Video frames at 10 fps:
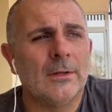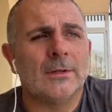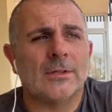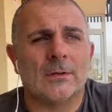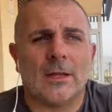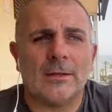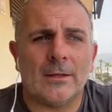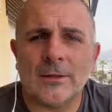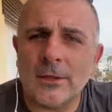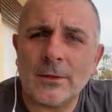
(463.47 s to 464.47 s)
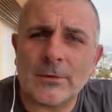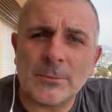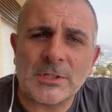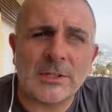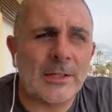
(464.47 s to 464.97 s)
So, and then the other
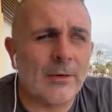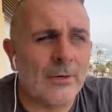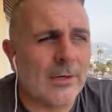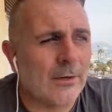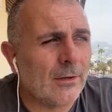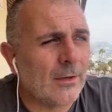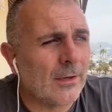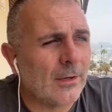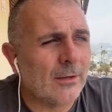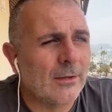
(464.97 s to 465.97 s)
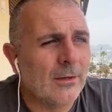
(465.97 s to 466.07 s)
groups in the area,